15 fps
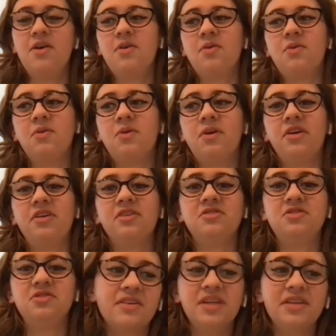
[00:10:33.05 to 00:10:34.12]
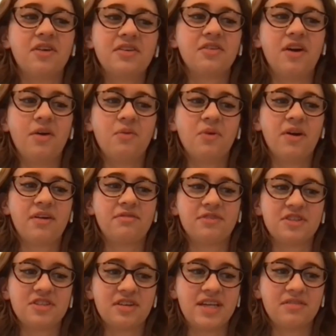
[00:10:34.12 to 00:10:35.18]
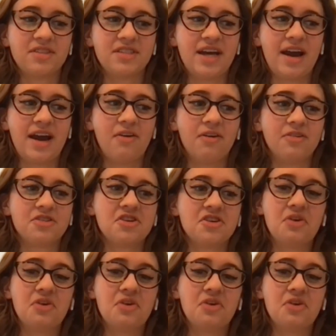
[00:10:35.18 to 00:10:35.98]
or you're doing the grunt work for service hours.